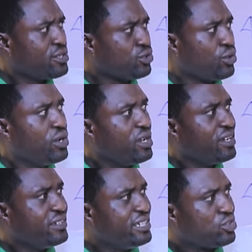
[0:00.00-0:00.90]
So
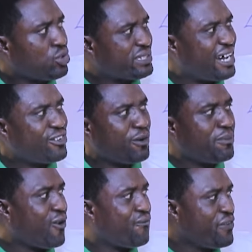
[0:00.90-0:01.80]
the total
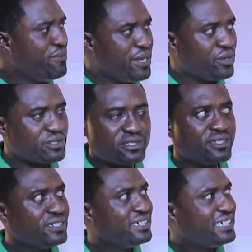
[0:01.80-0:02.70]
number of females
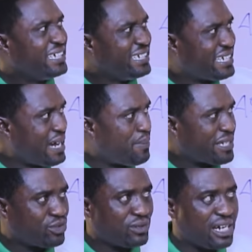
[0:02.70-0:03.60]
in that
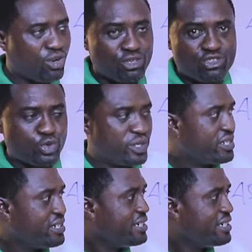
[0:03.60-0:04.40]
particular country